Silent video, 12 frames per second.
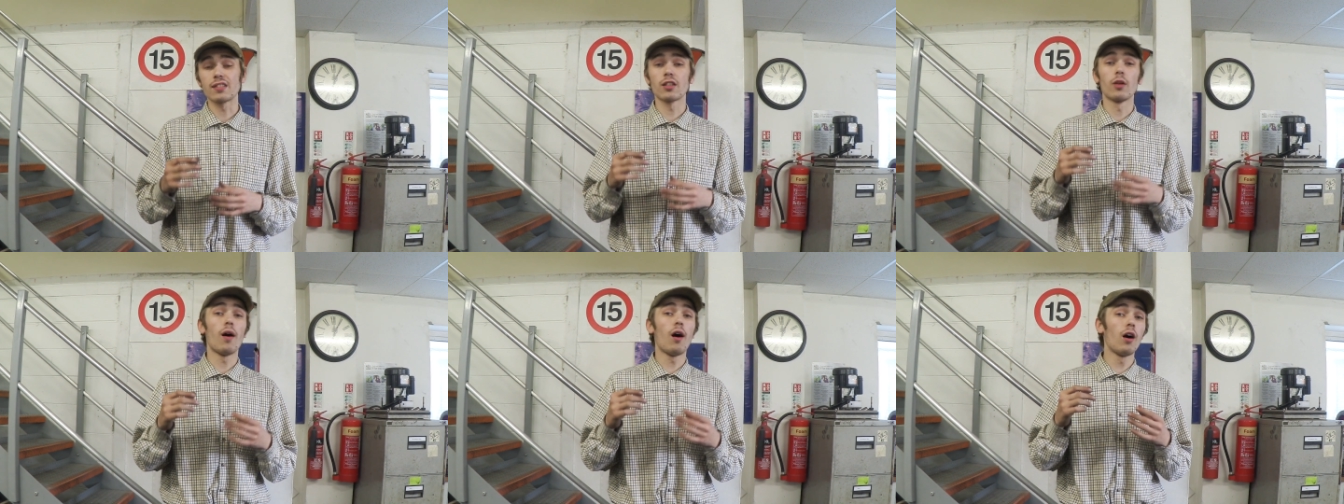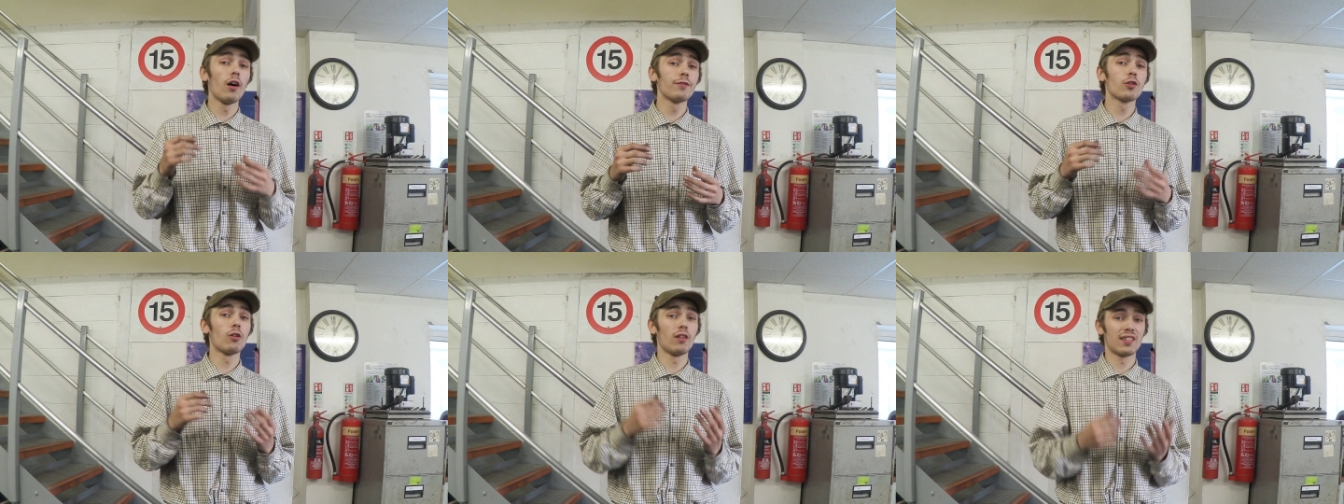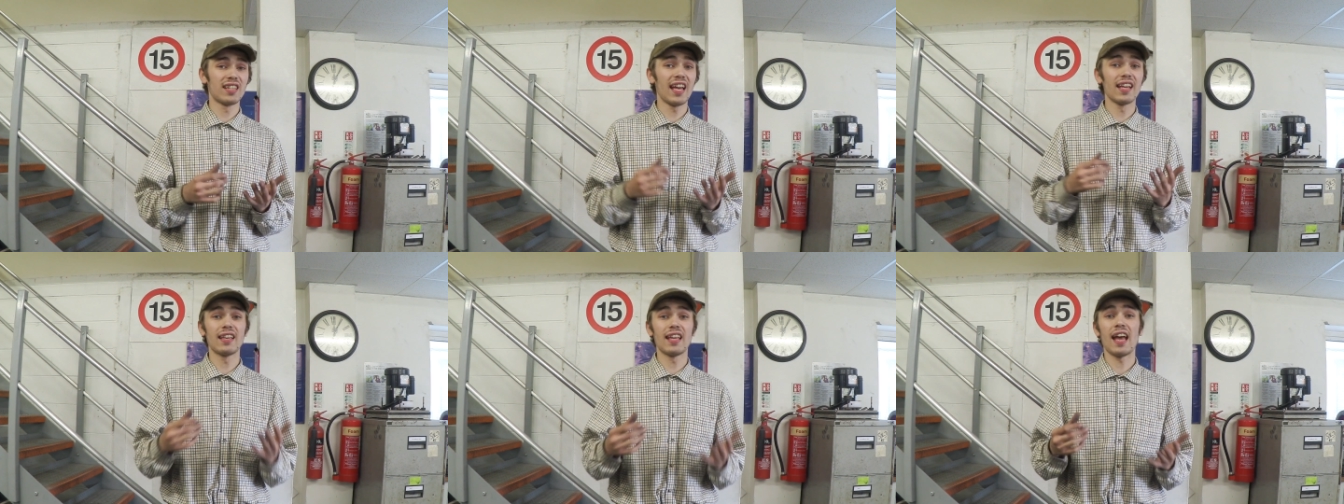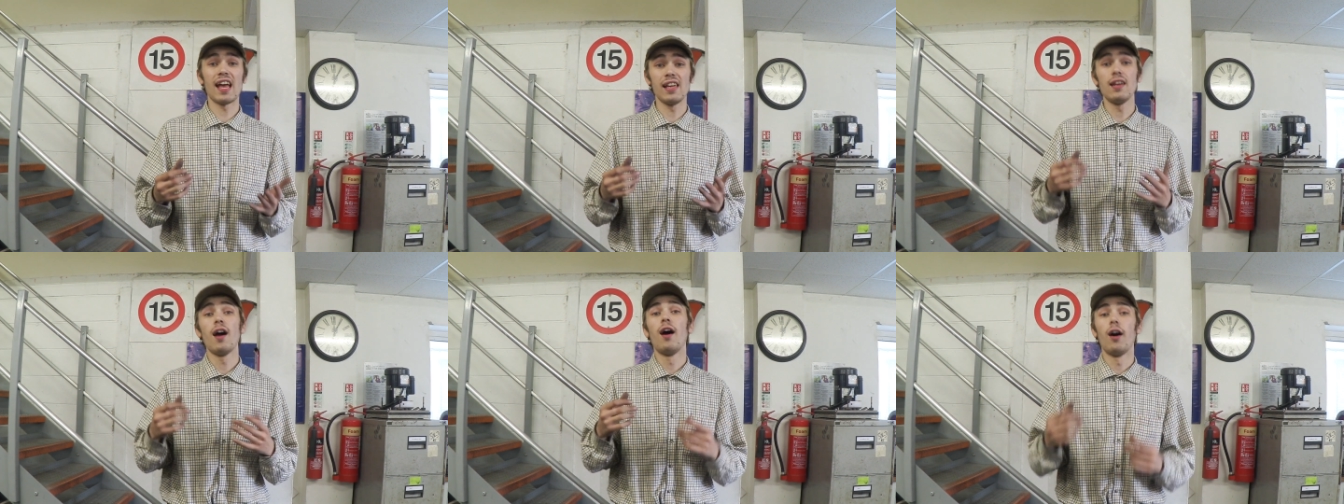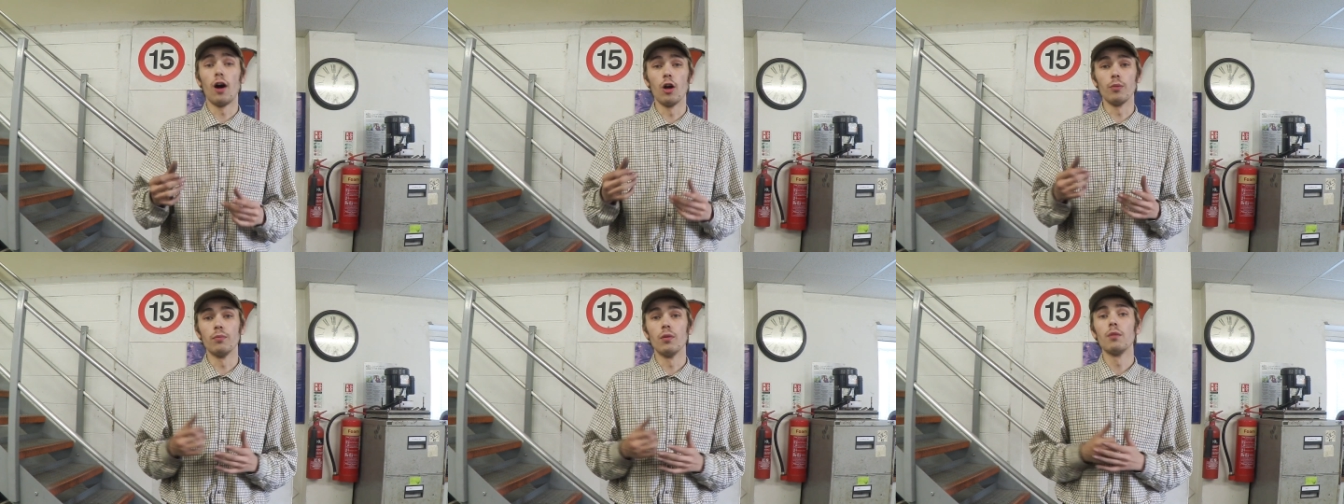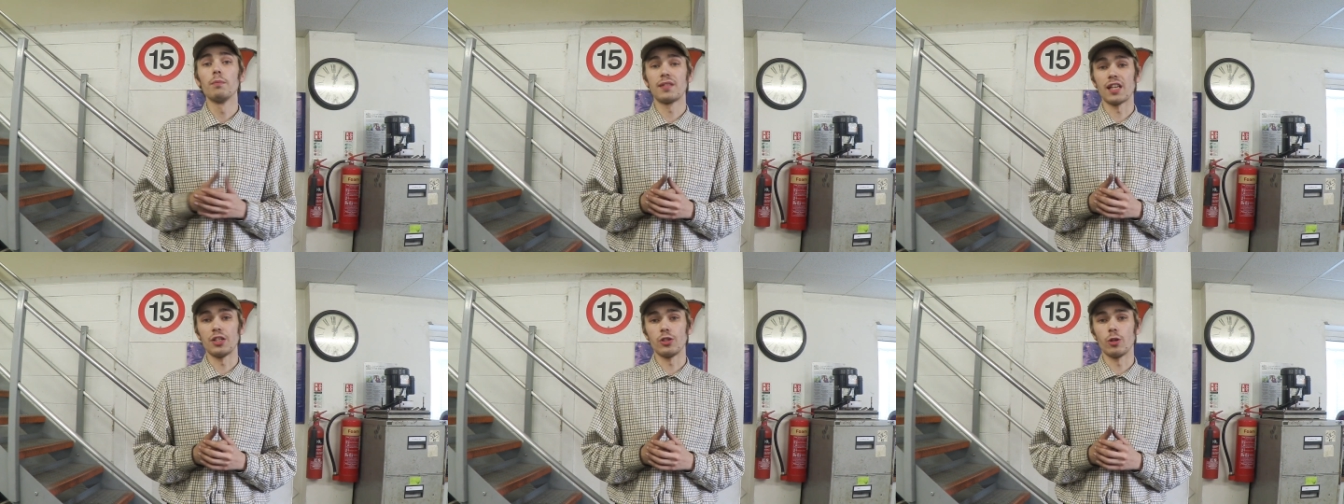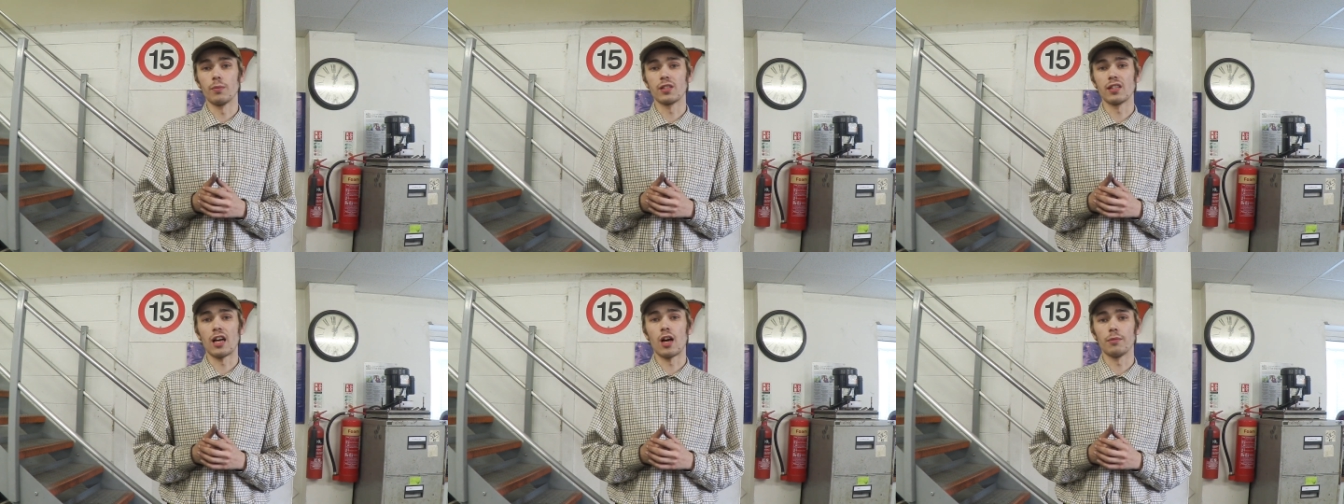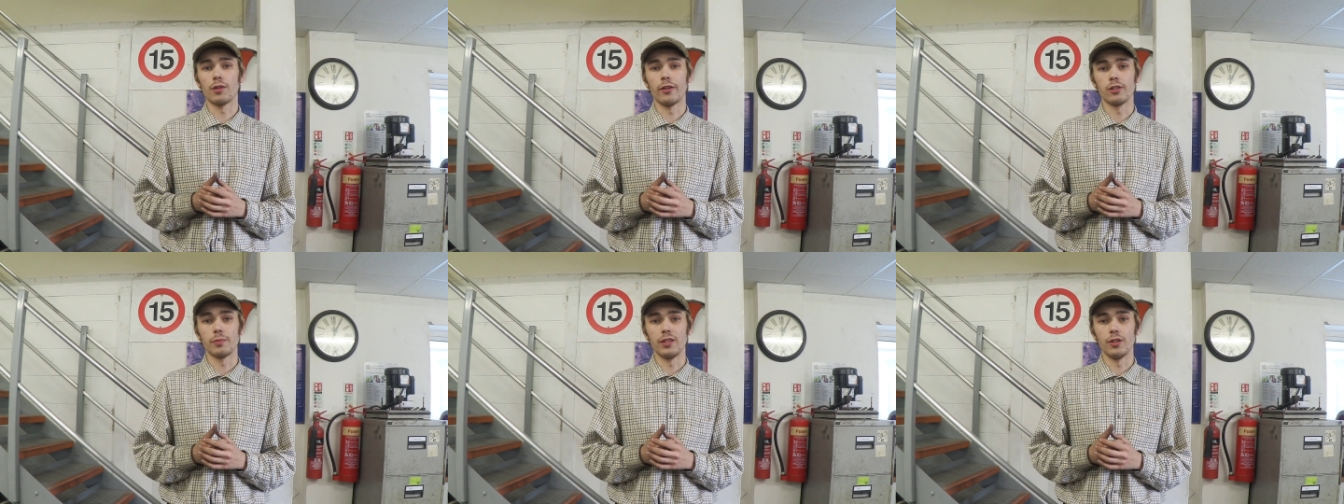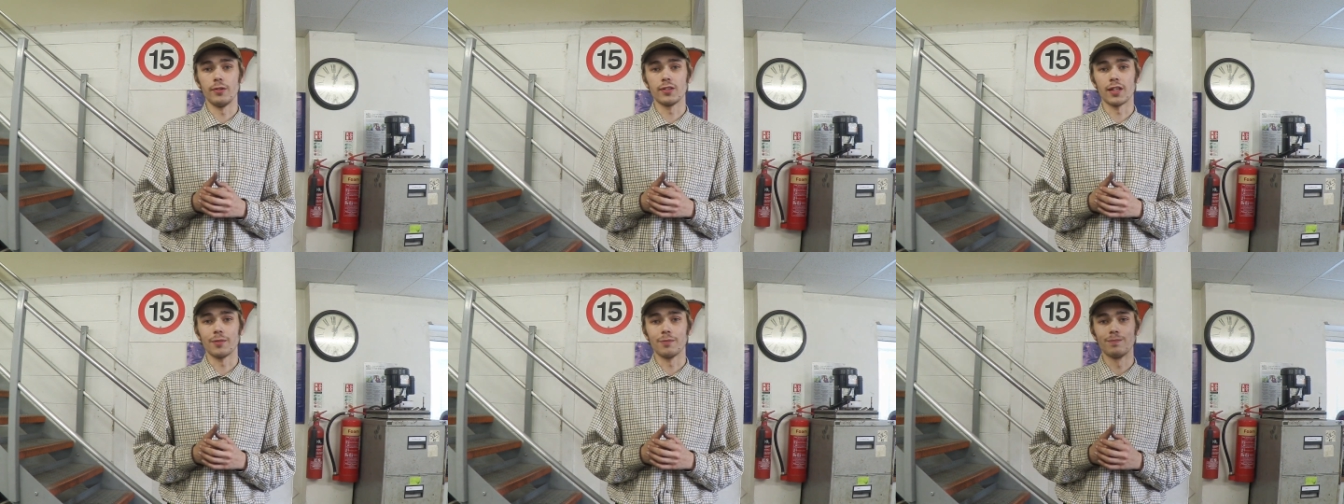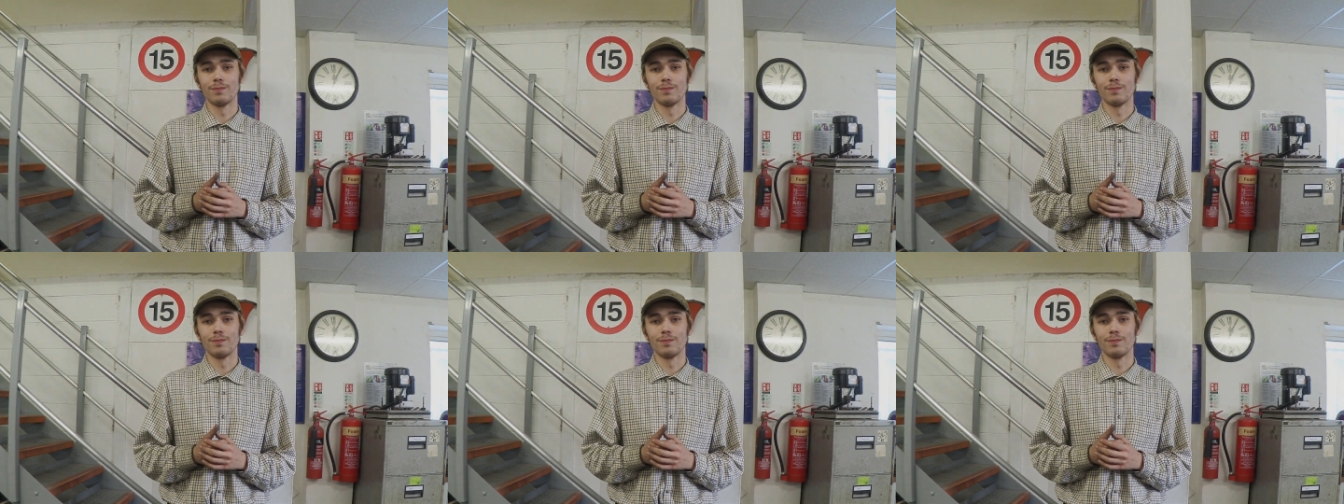so I've got a 10k ohm potentiometer that I'm going to be using.